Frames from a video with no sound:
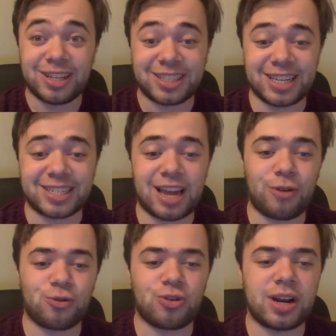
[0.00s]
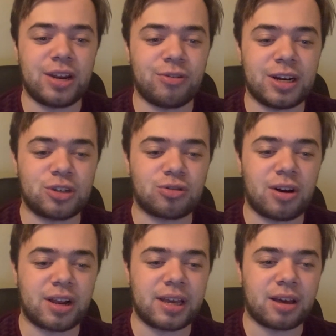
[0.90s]
since they're really, really
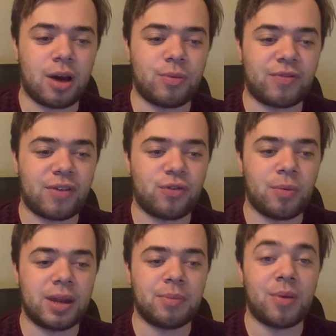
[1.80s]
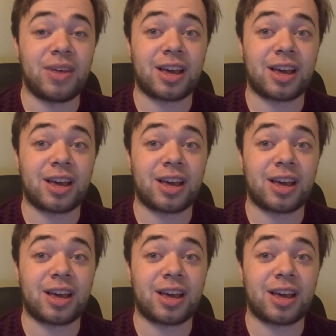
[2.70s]
struggling with their form at the moment.